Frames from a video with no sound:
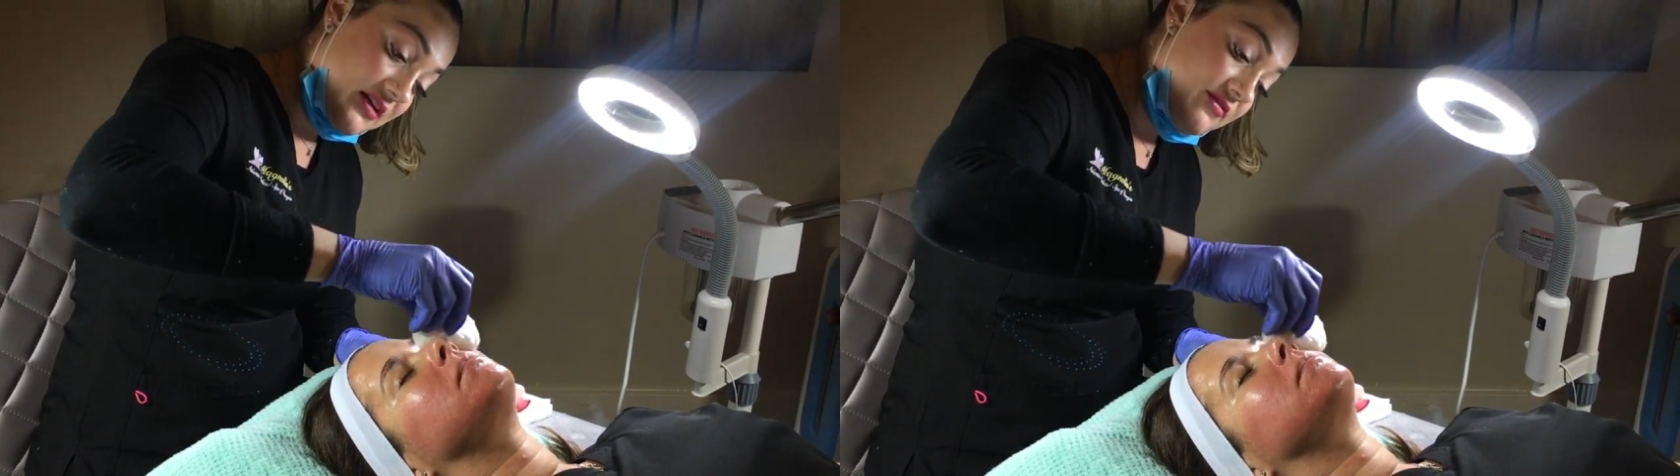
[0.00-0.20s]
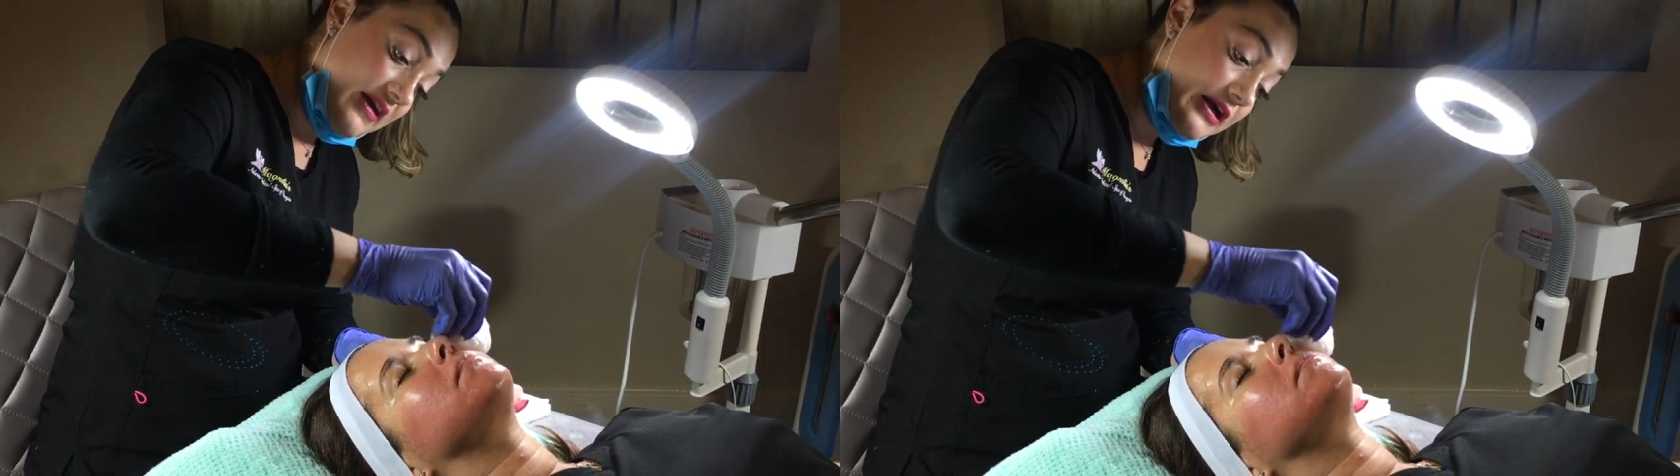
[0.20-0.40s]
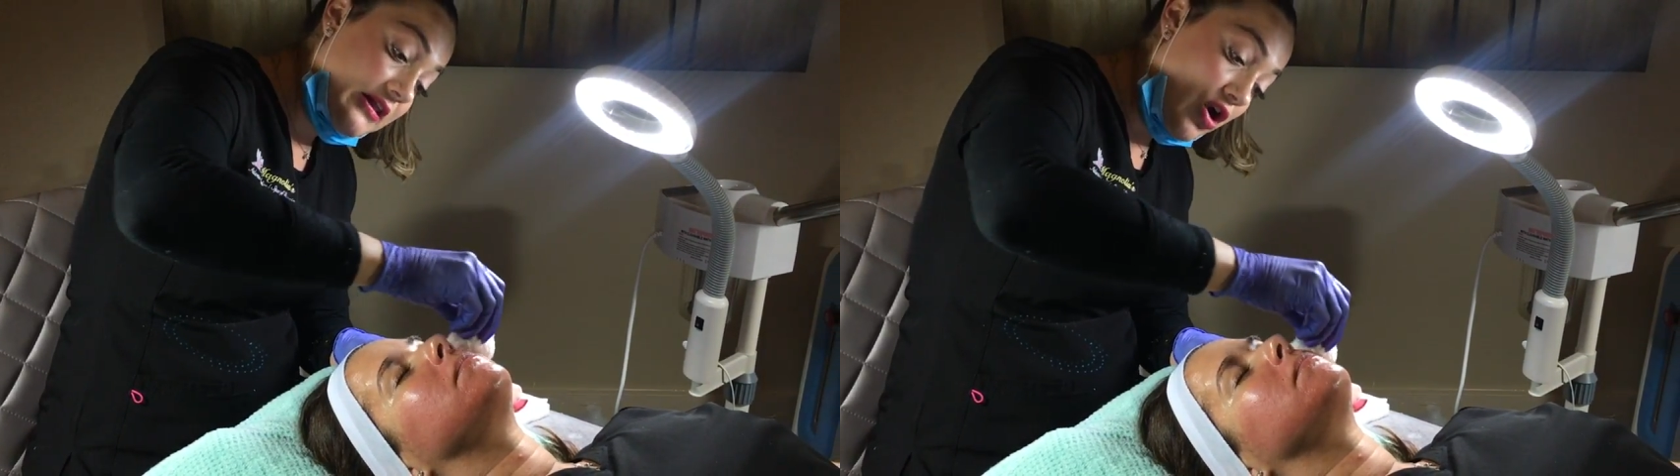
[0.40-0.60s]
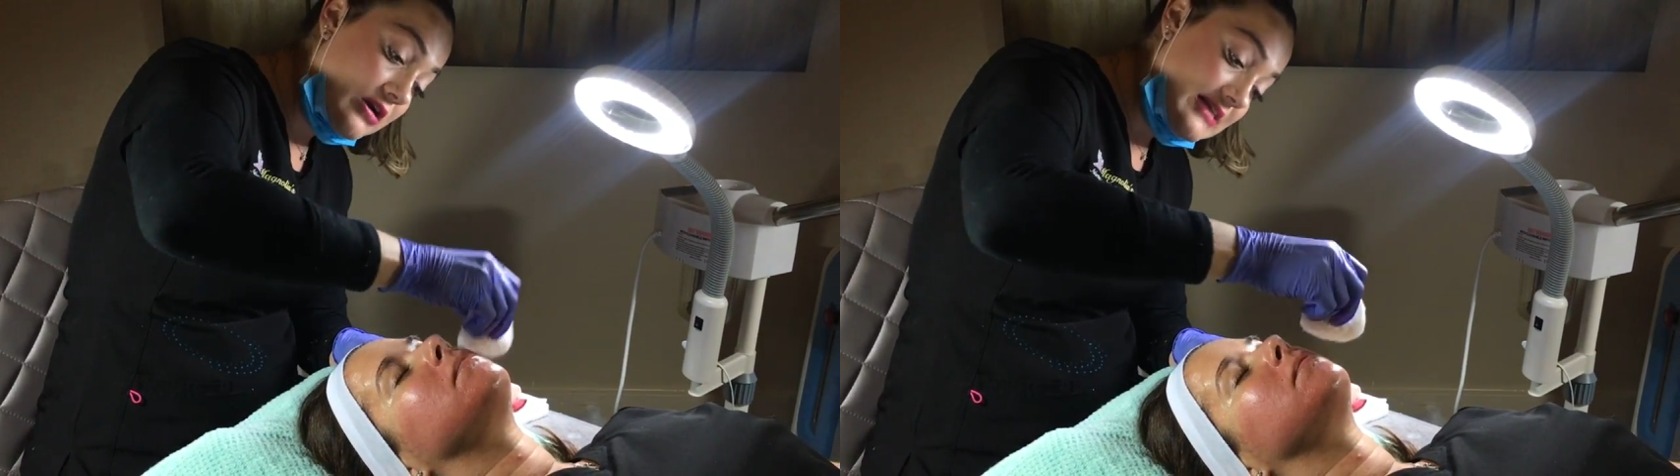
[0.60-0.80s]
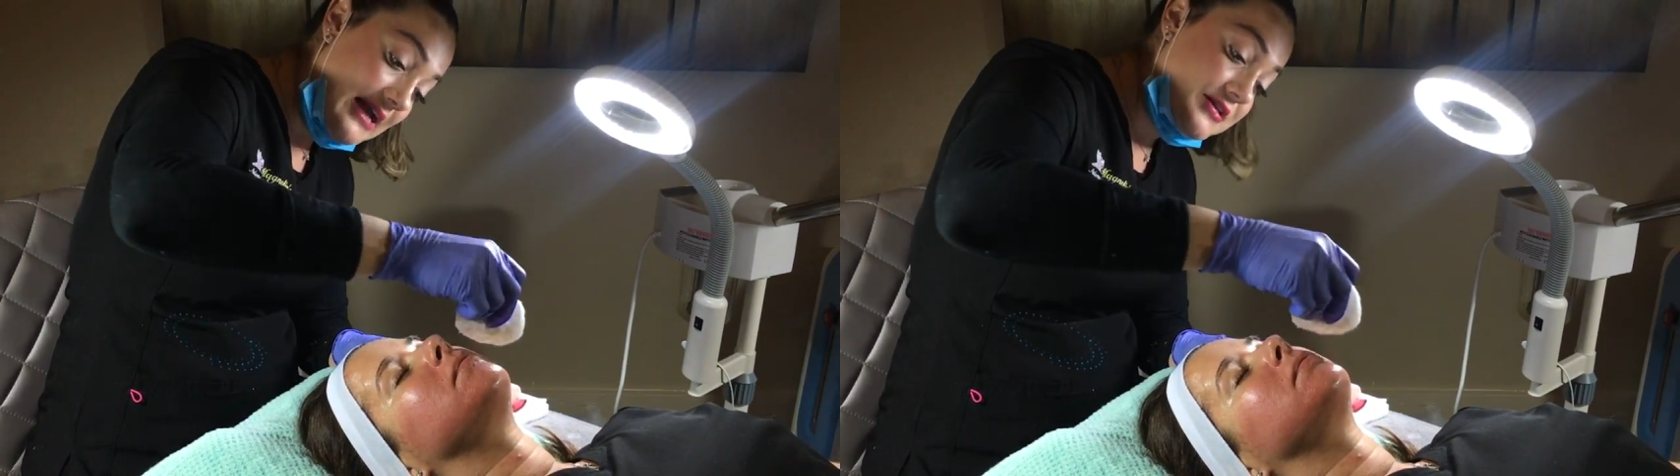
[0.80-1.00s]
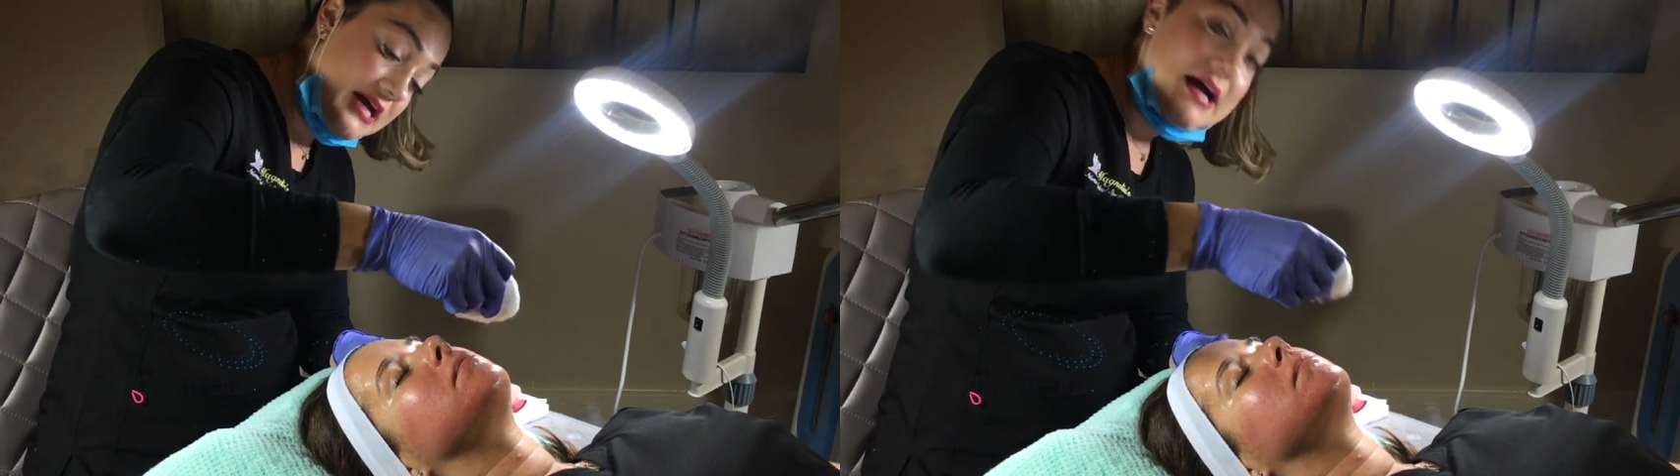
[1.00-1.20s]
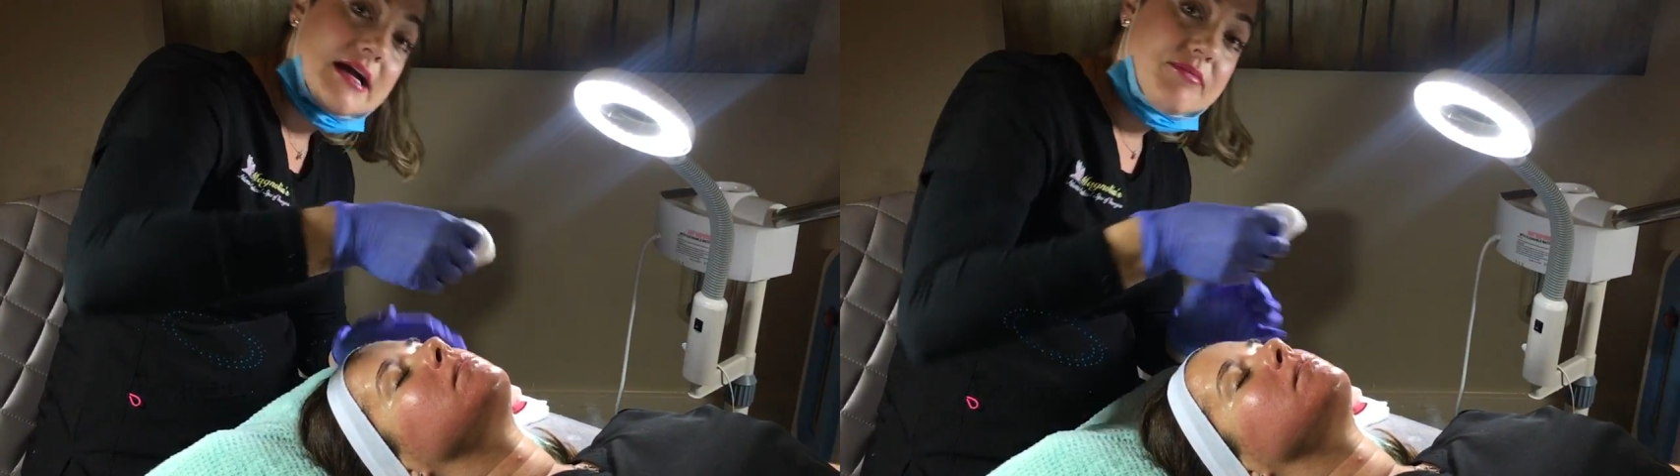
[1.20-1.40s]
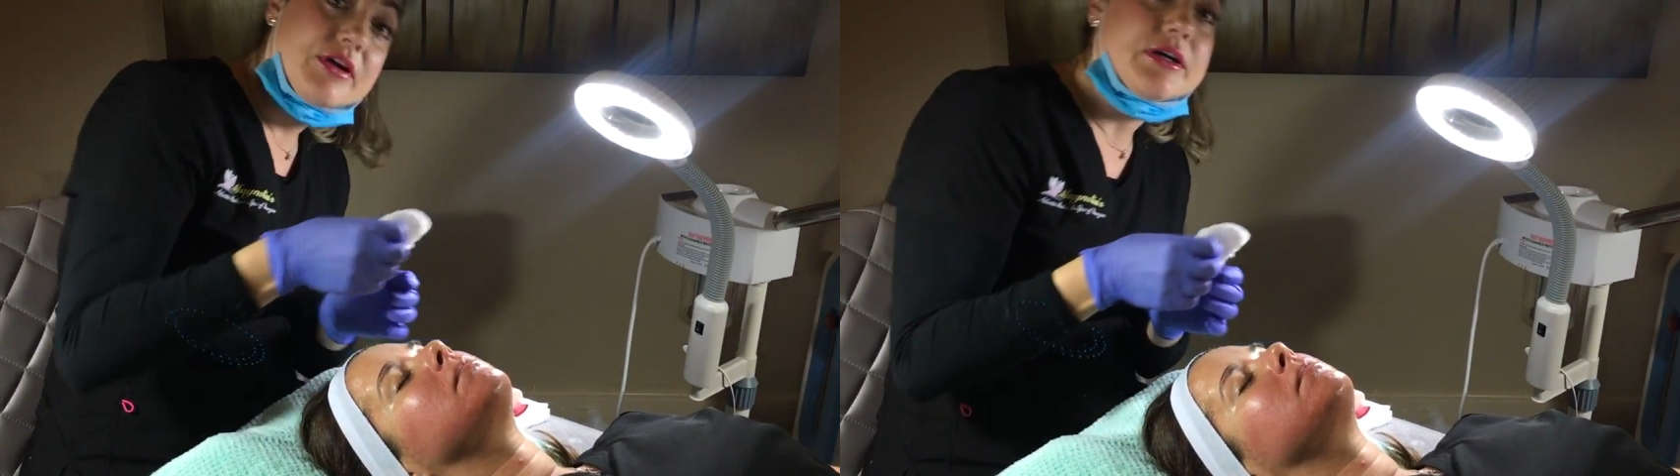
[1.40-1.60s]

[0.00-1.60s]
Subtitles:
like a very long downtime.